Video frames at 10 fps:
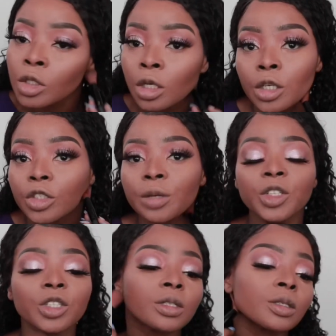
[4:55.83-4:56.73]
So I'm
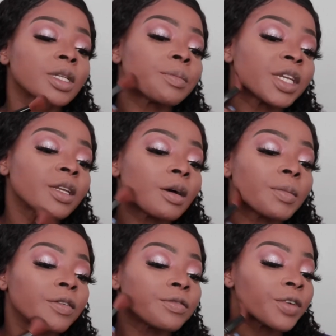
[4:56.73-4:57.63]
just slimming down
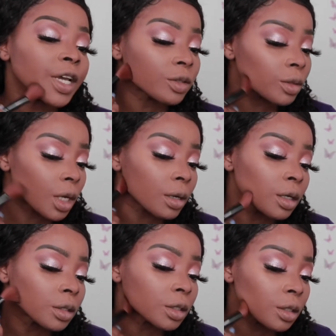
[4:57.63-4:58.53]
my face with
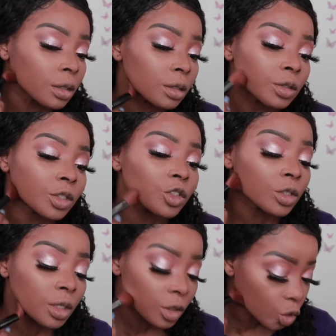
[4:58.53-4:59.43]
contour. I'm just
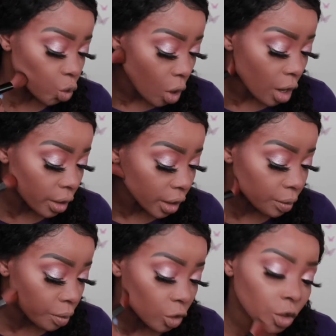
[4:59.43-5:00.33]
doing a
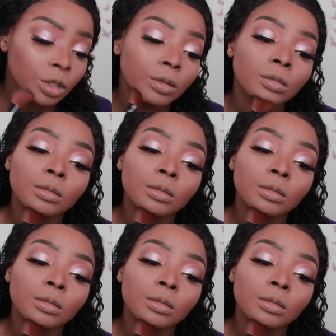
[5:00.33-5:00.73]
twirling motion.